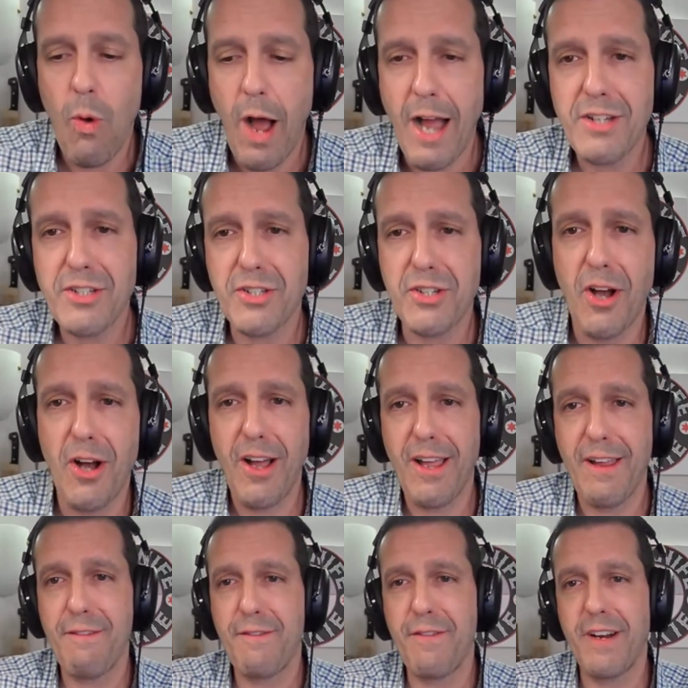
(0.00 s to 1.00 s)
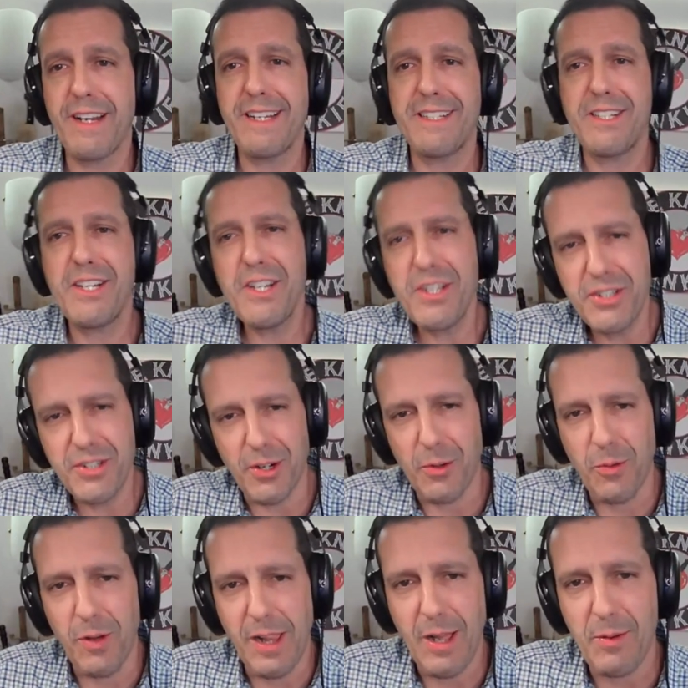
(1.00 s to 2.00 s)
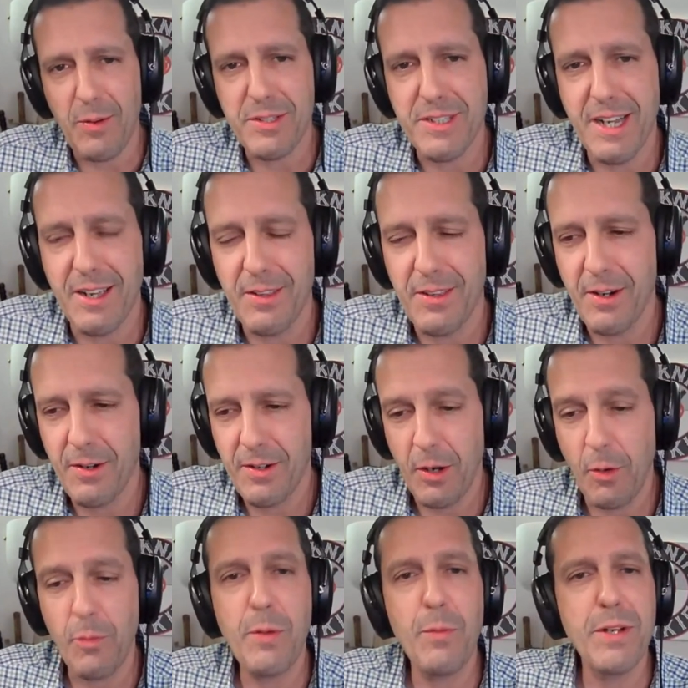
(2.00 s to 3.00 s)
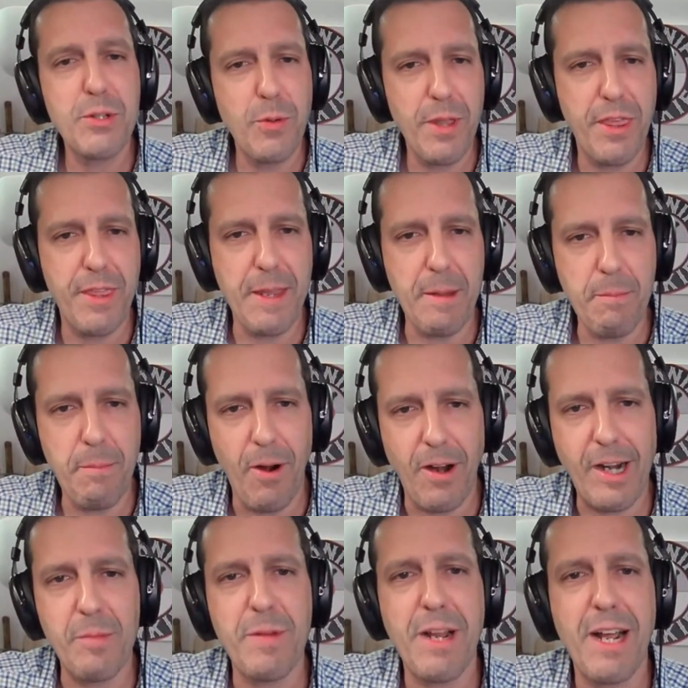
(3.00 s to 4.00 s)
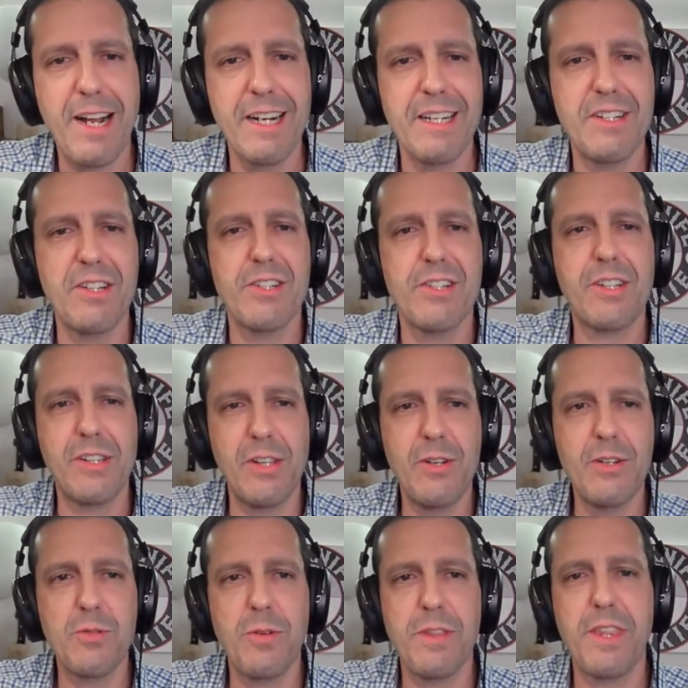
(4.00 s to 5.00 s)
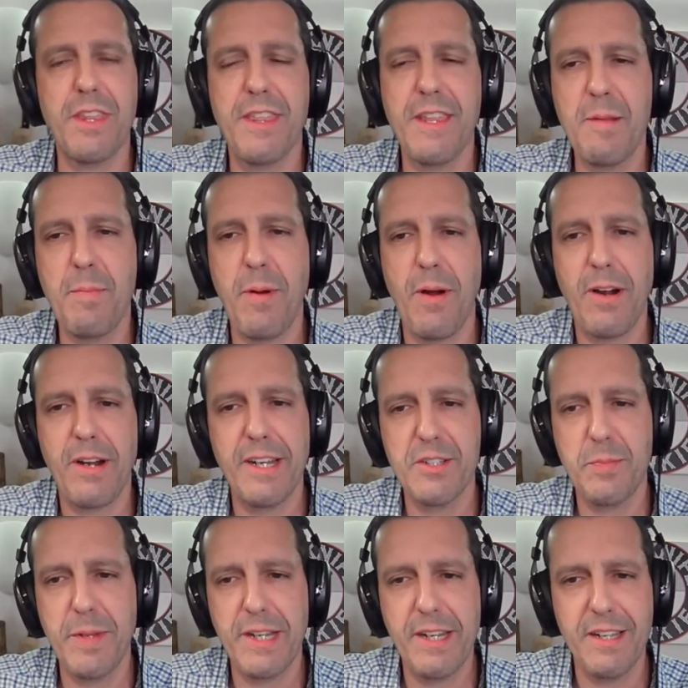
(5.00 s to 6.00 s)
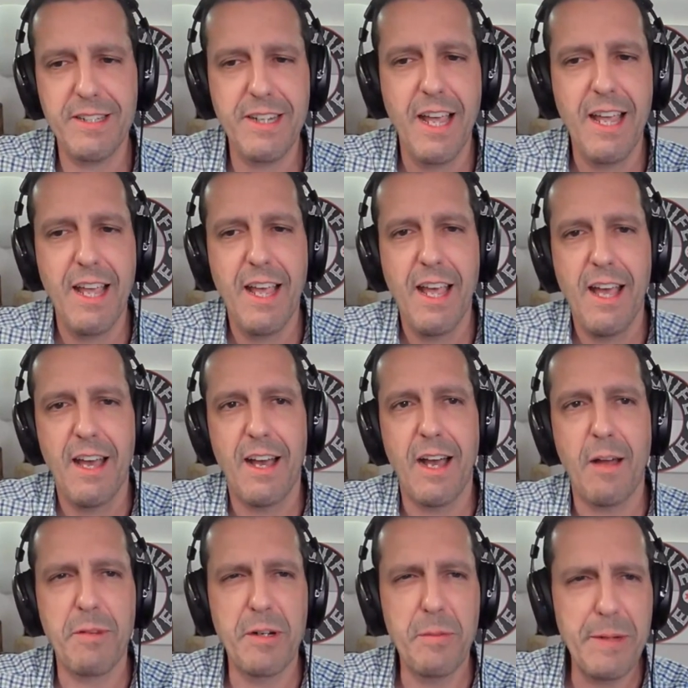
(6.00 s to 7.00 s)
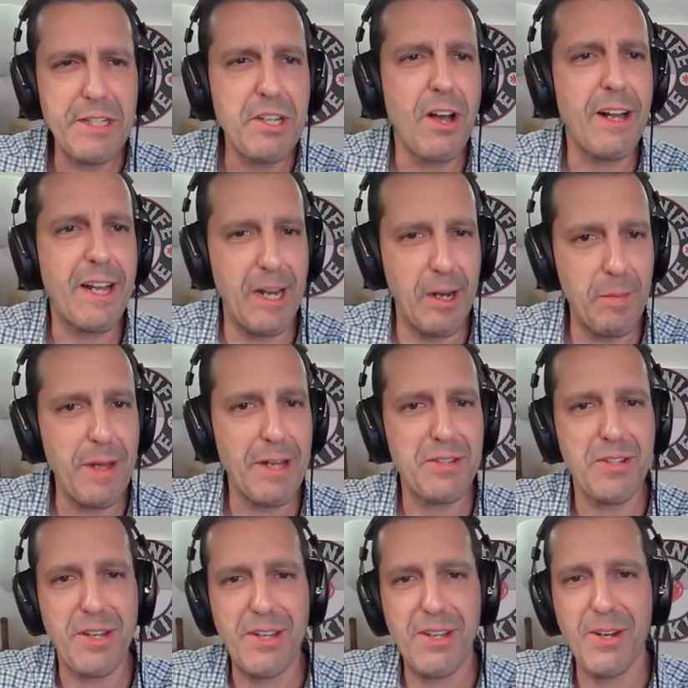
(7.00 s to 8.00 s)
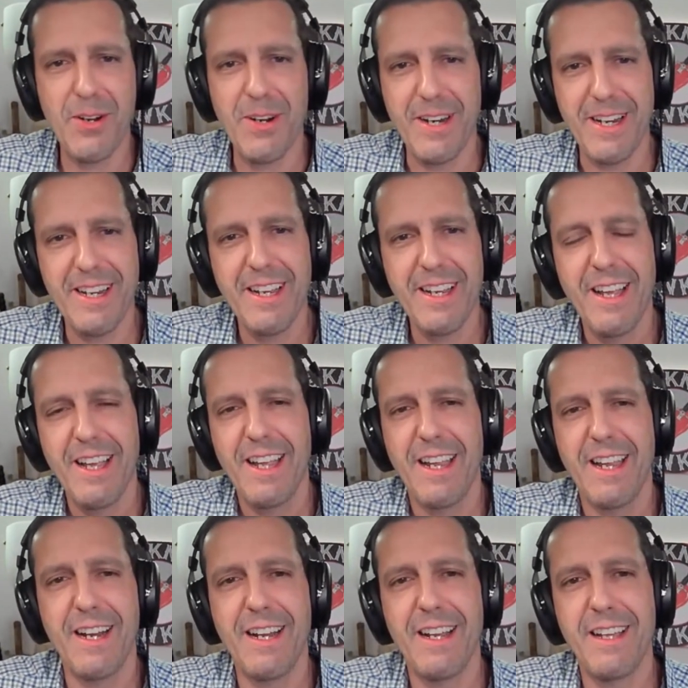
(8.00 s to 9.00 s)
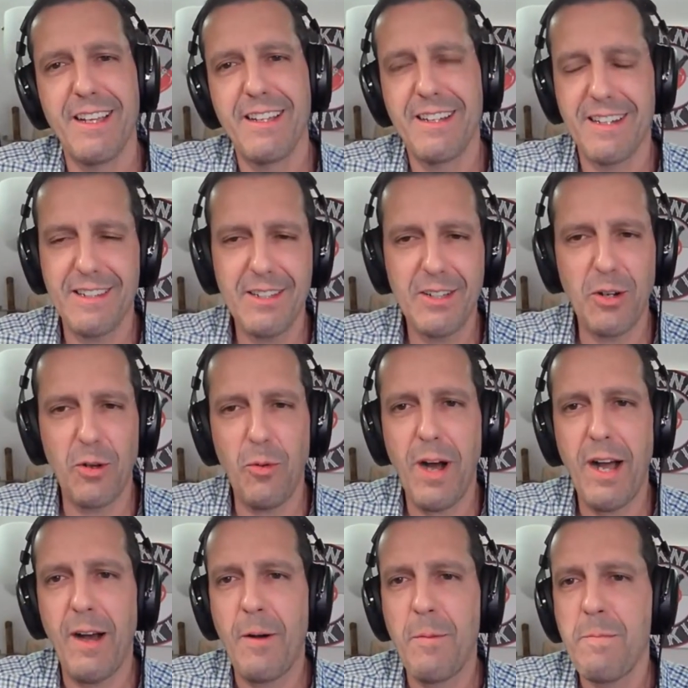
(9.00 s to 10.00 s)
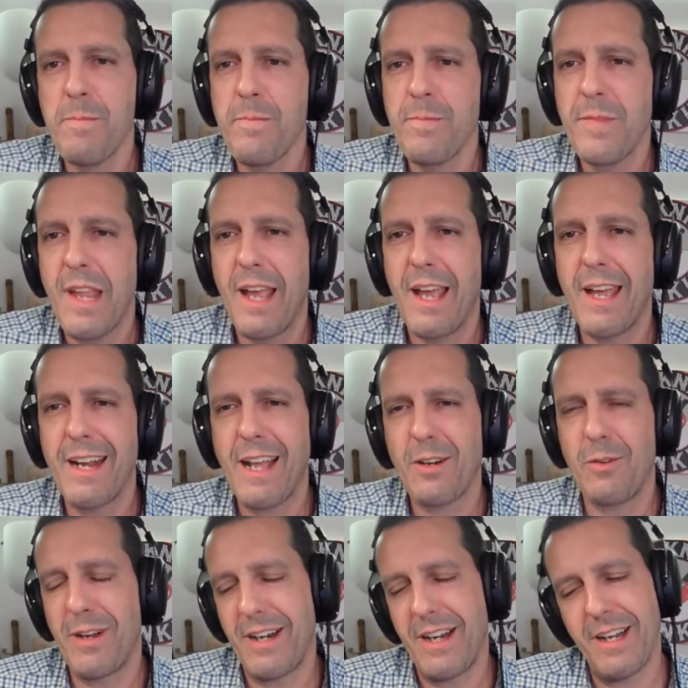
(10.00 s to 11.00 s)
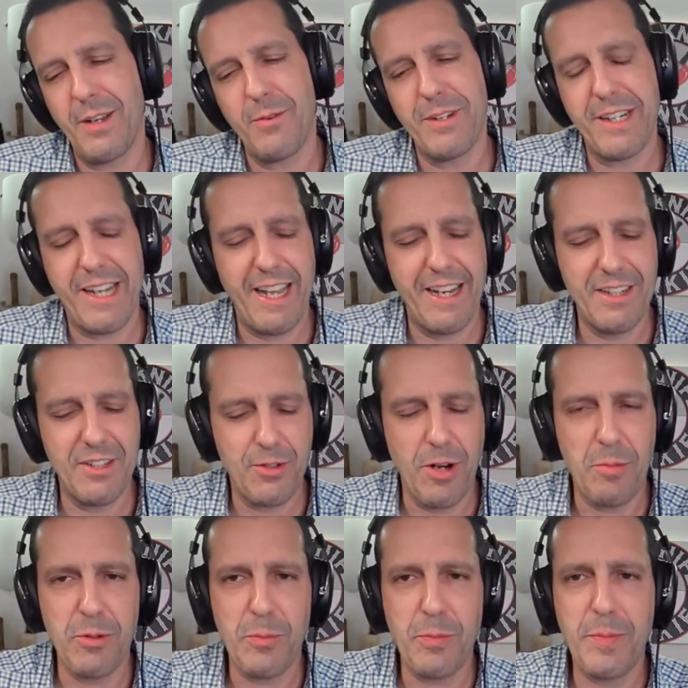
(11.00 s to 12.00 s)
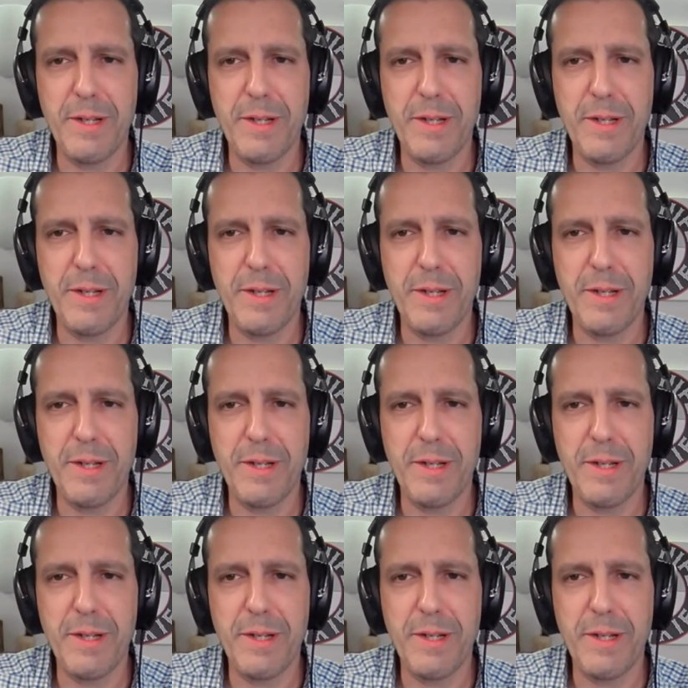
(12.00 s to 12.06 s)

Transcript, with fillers: I saw a funny T-shirt while I was down there. You know, we went to a theme park. I'm not going to disclose what the theme park is because uh, I'm going to be talking about security in a, in a little while, and I don't want anyone to get in trouble.